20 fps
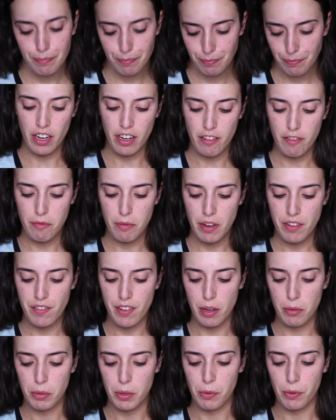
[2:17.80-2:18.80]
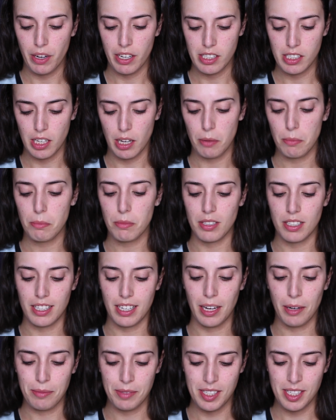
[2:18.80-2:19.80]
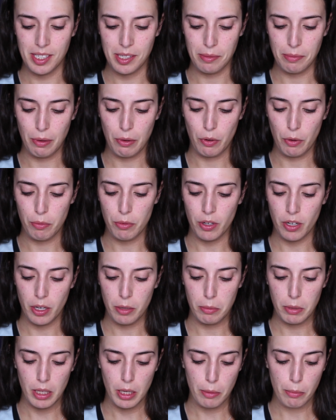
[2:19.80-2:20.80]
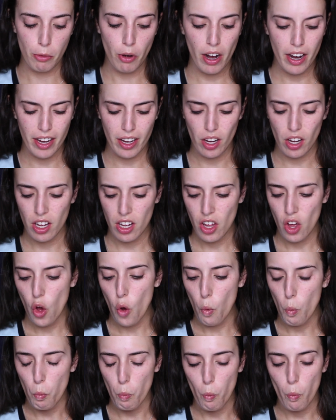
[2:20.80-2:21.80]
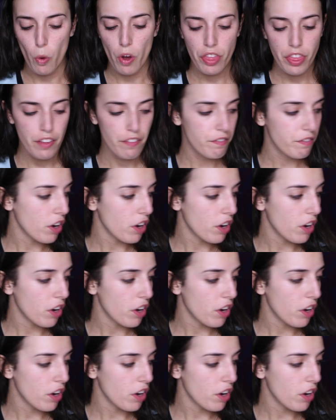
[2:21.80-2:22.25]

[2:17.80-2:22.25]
If any of my family wakes up and comes into my room, they're gonna be like, Mariah, what the